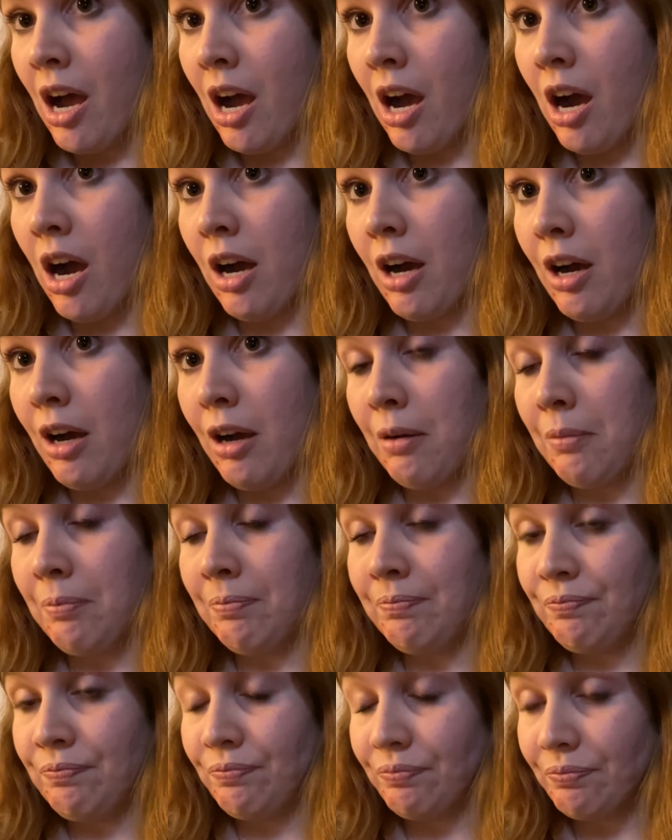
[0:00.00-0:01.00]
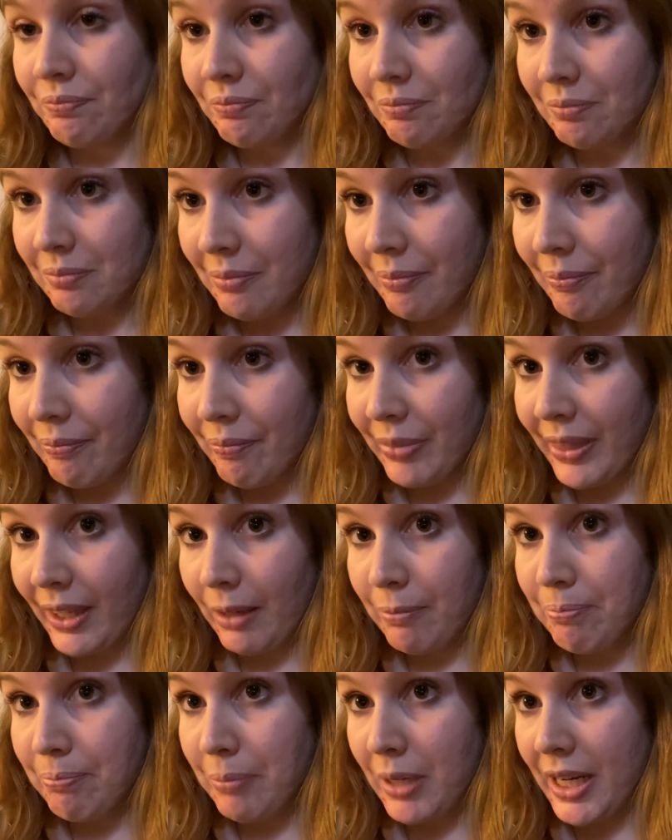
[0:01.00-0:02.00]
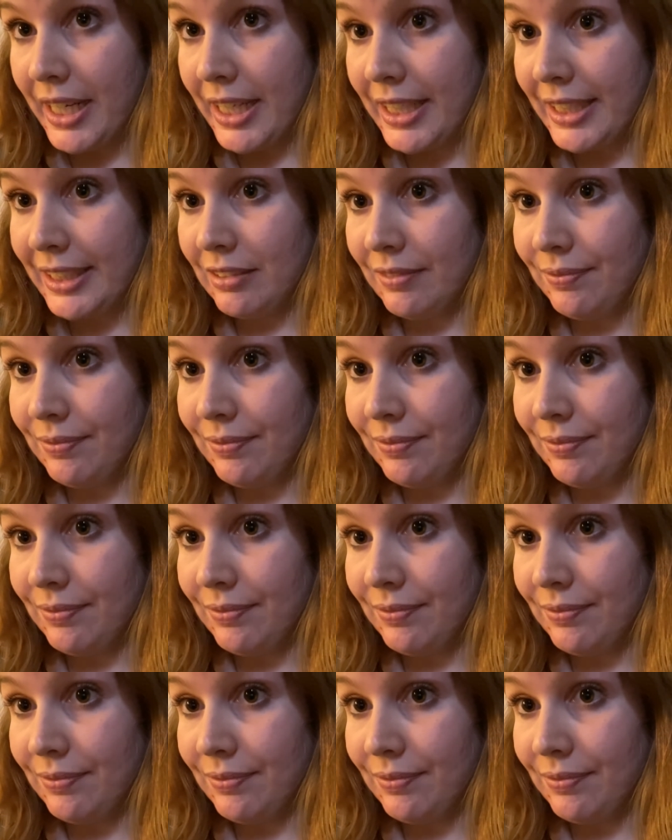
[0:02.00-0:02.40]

Um, but